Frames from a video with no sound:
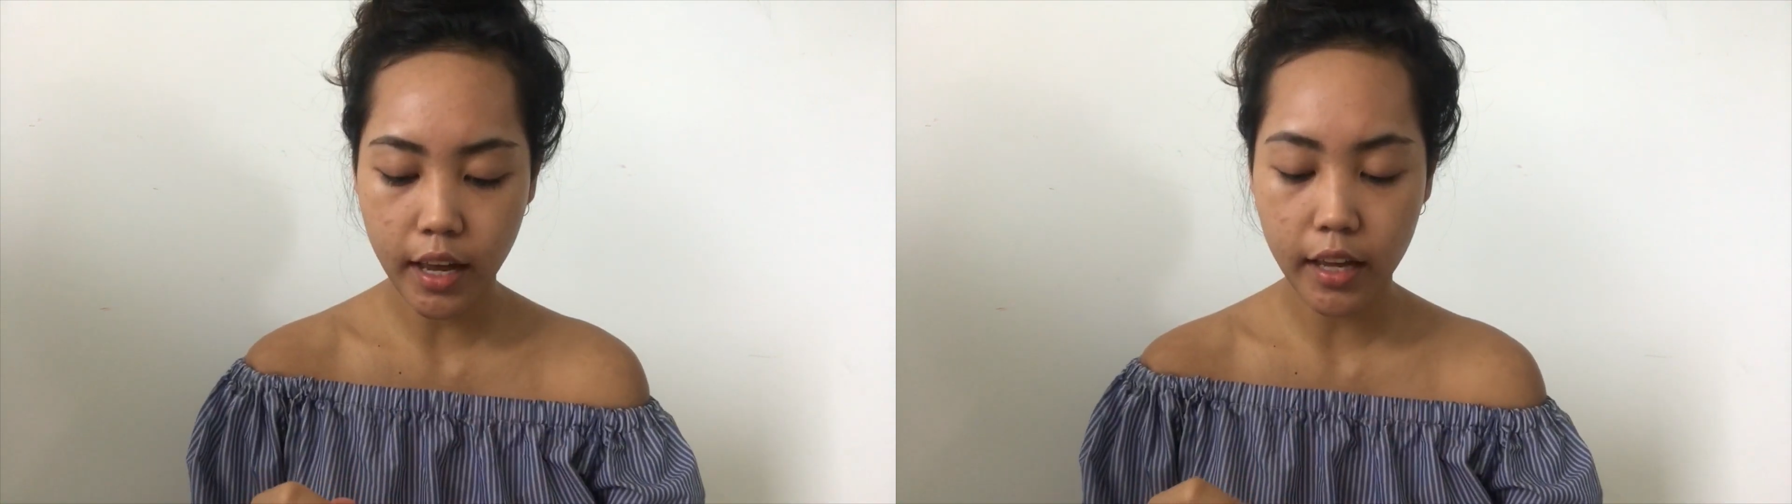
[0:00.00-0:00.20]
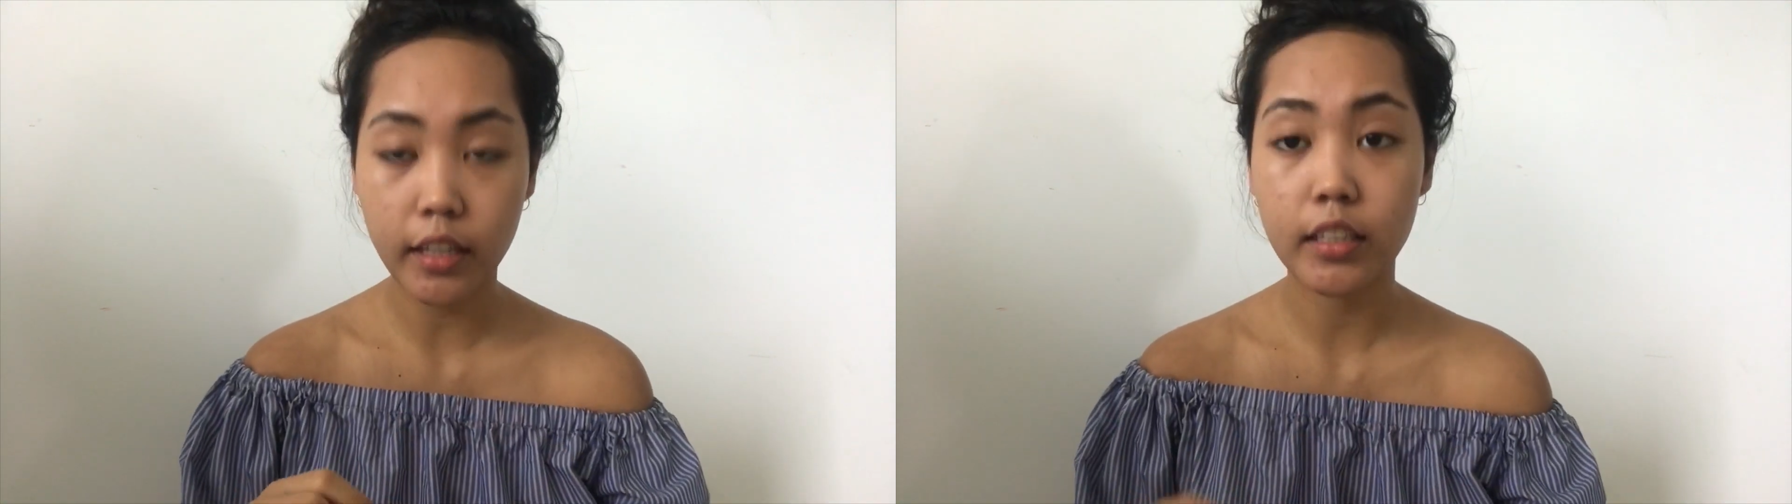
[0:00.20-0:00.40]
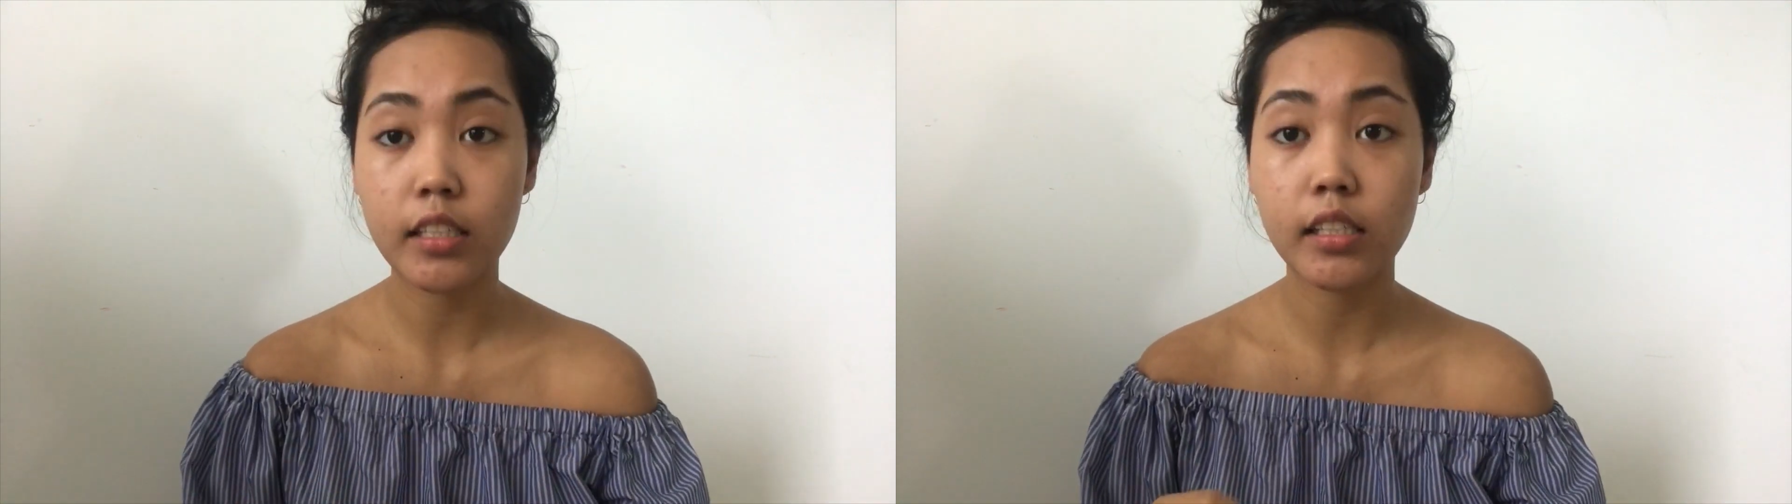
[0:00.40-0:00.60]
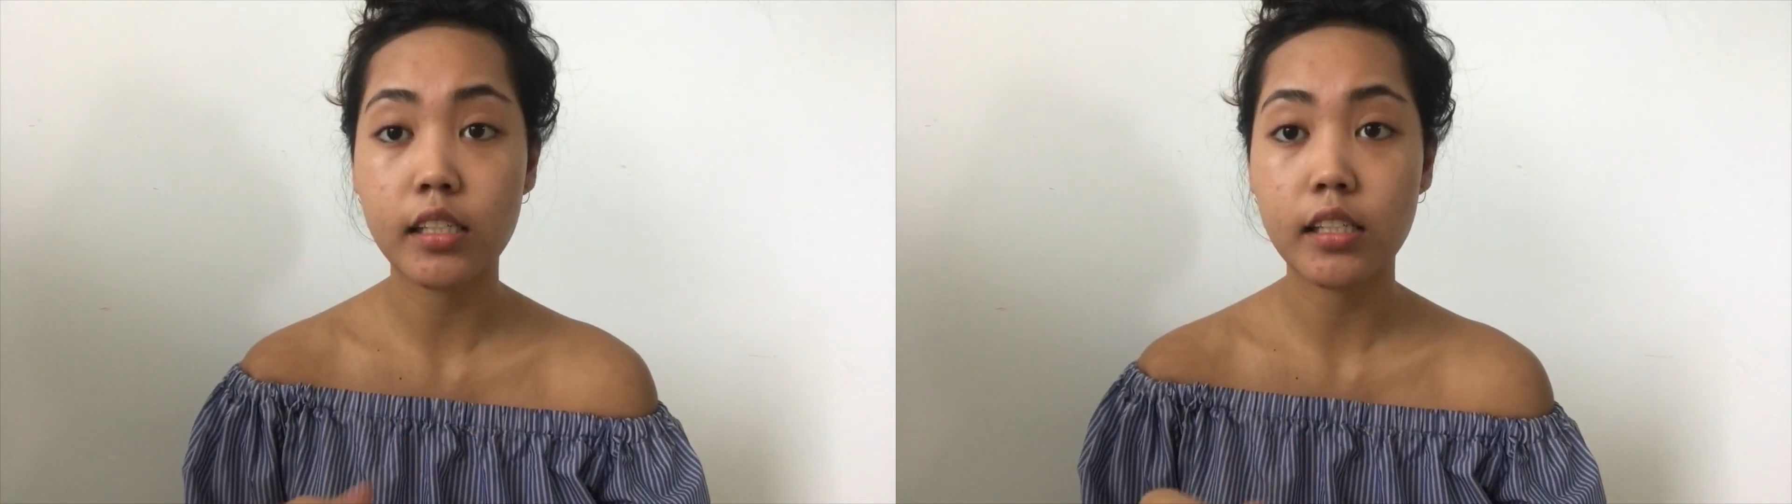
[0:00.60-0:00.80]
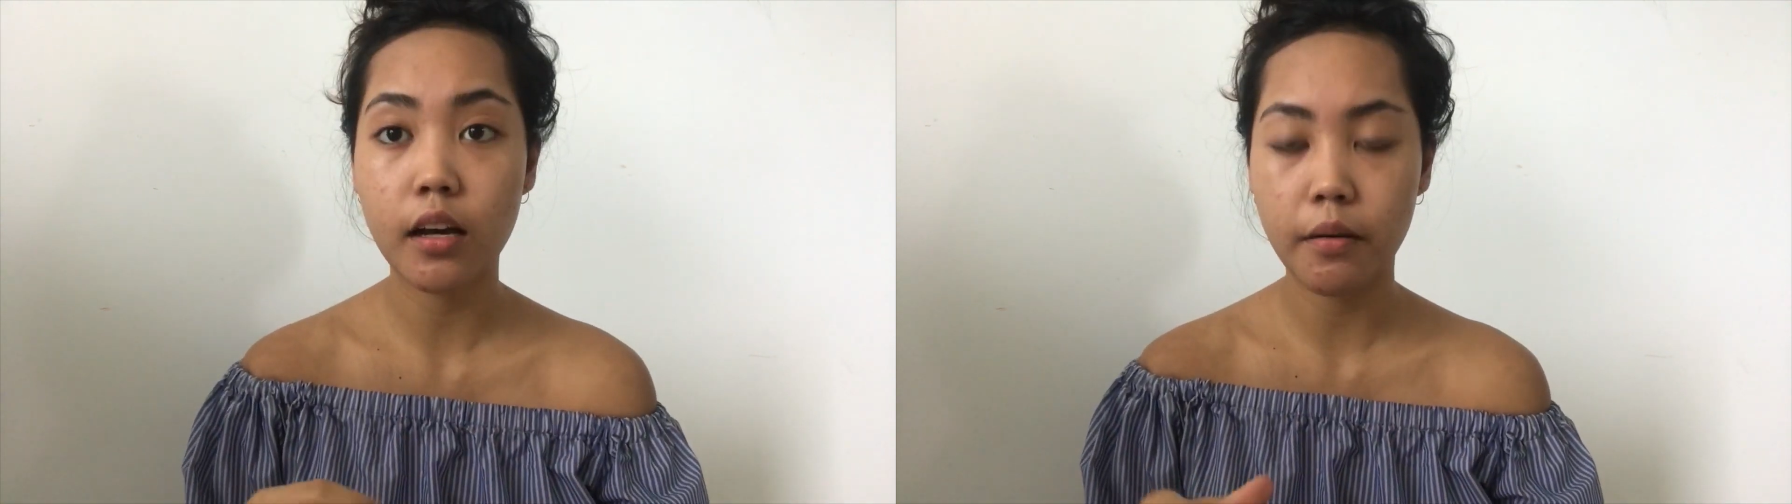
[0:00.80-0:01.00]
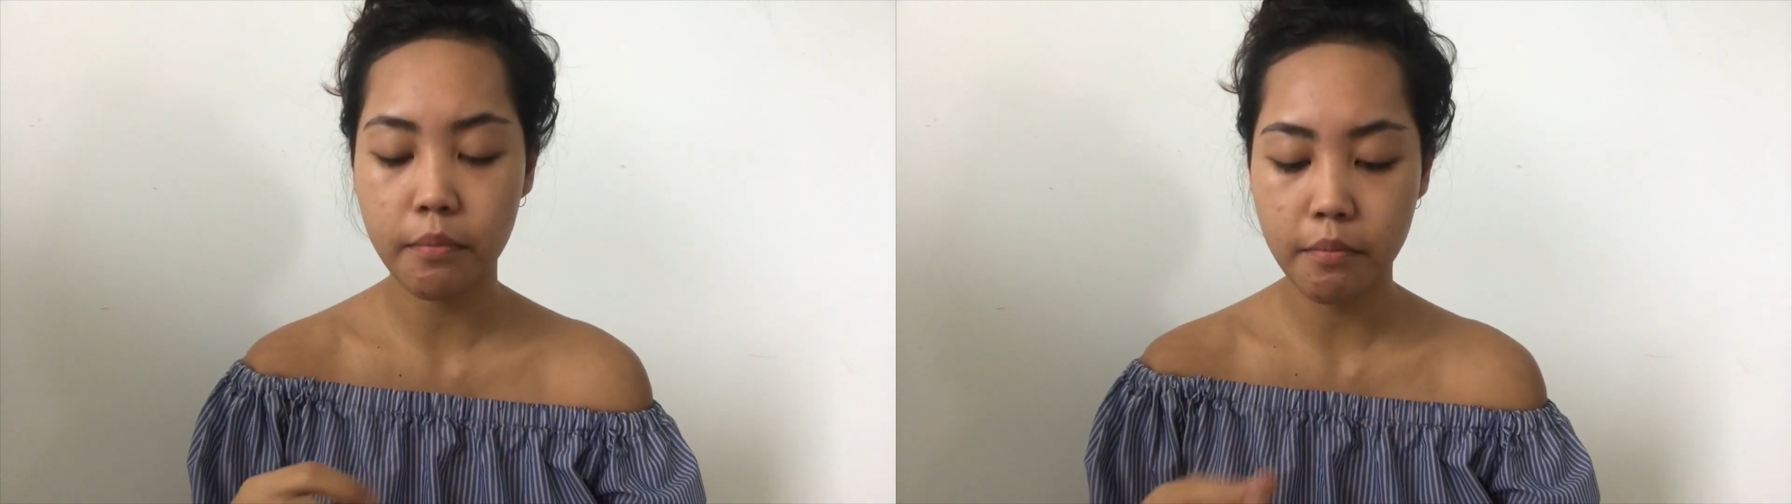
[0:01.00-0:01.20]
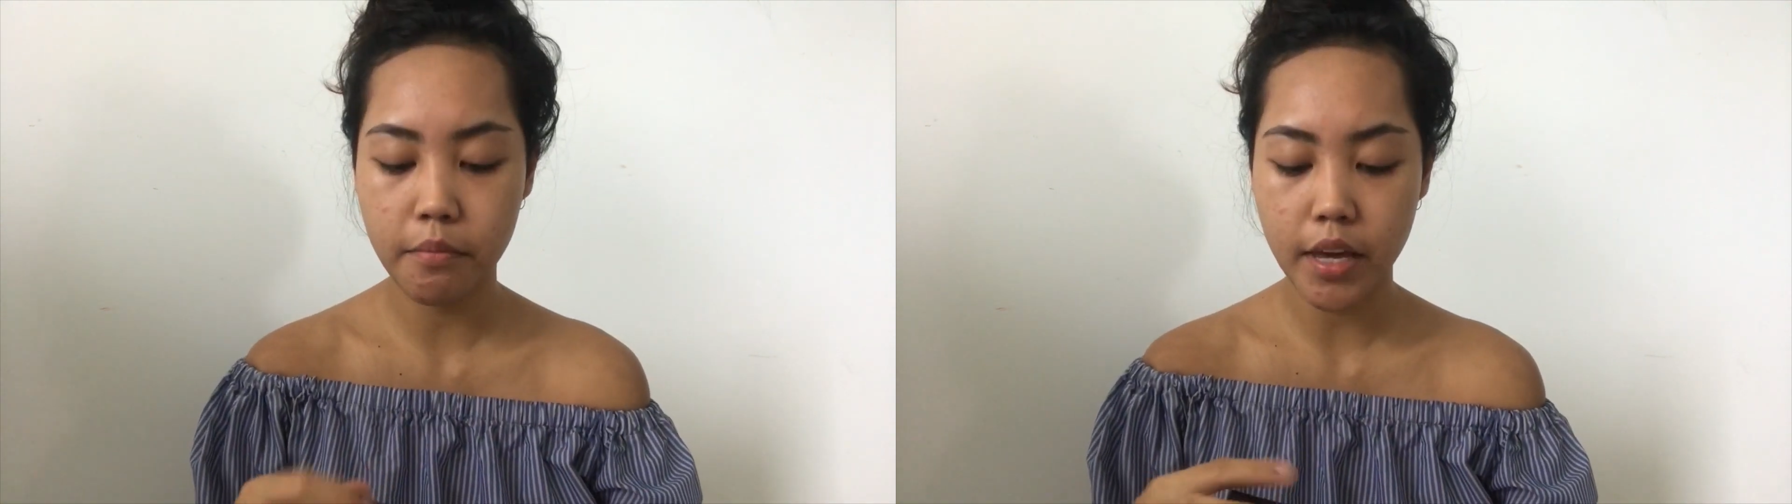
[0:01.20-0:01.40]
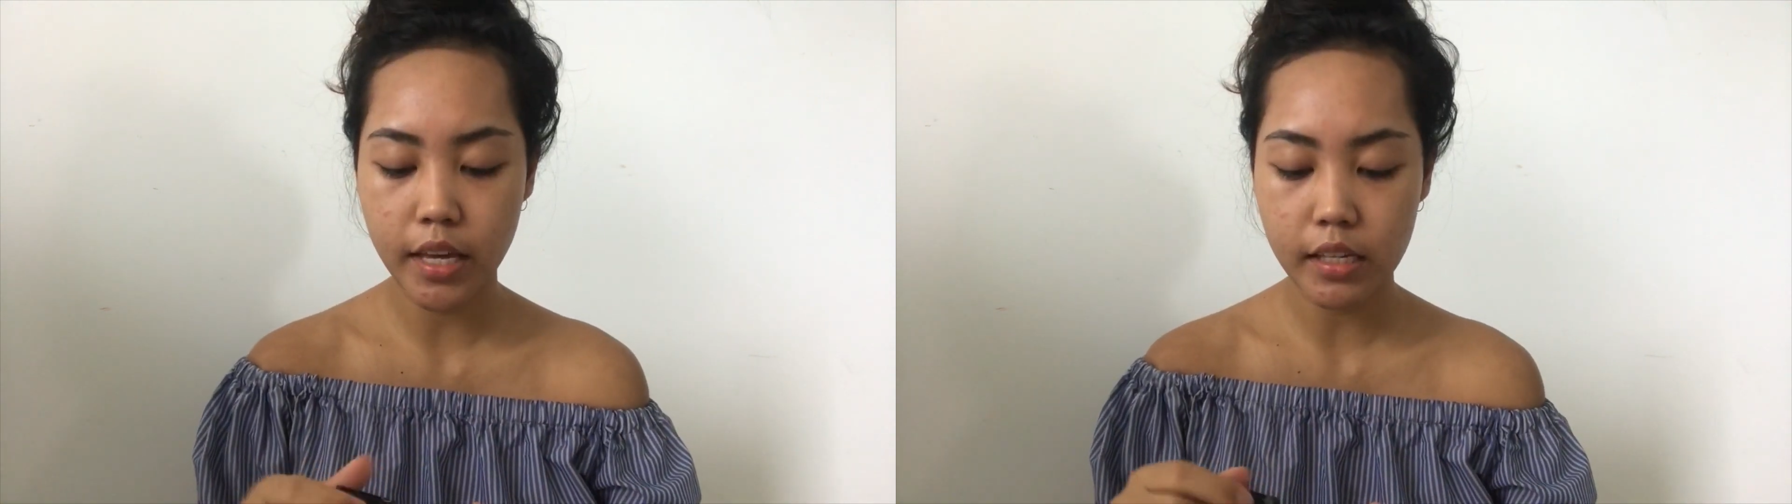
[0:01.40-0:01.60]
and this is
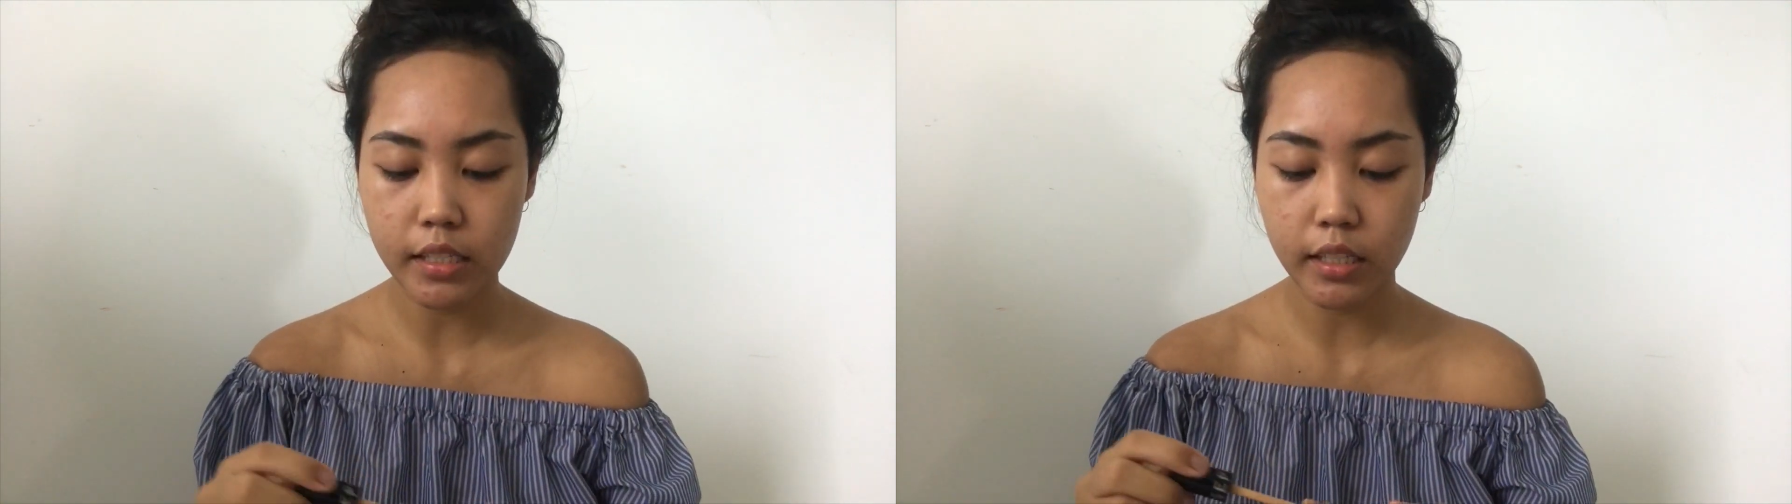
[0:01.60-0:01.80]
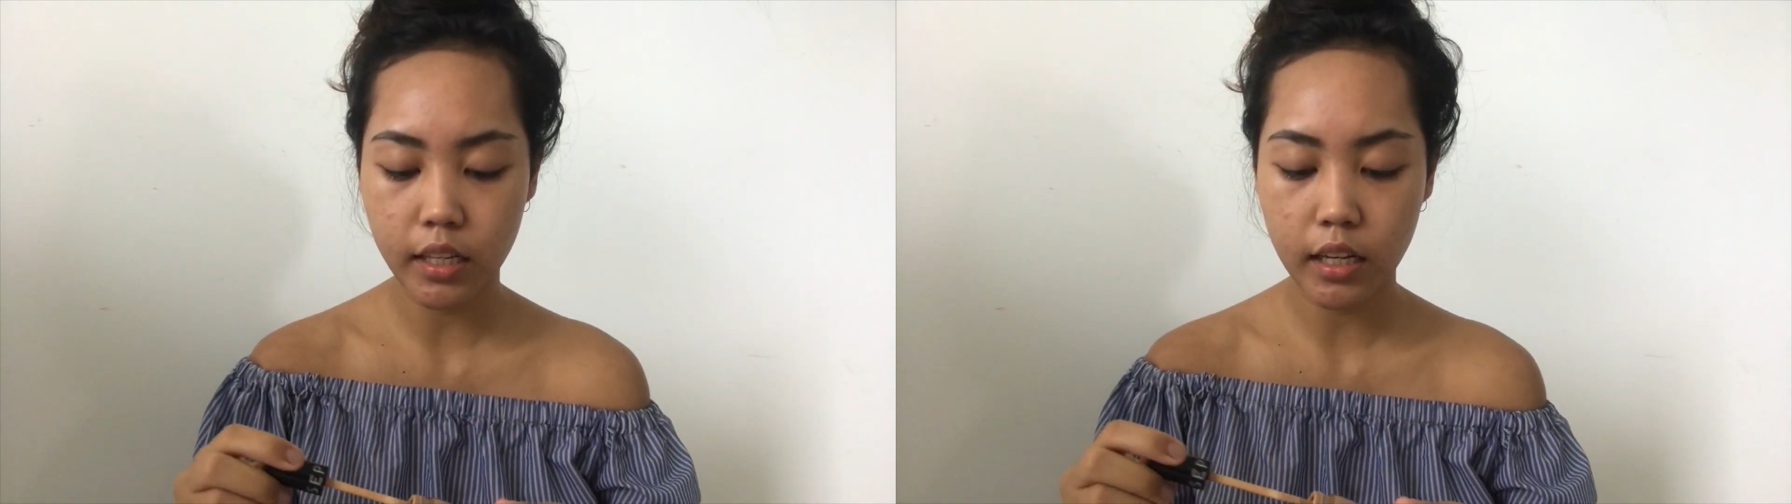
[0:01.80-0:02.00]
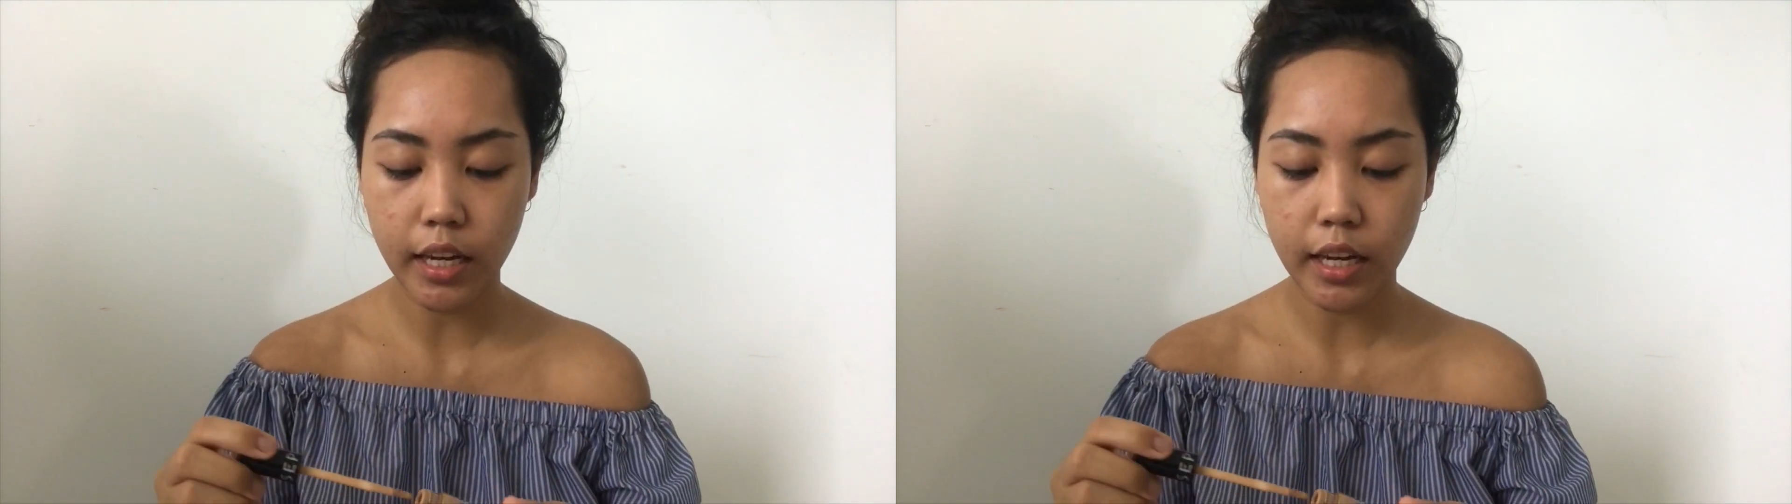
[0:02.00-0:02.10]
amazing.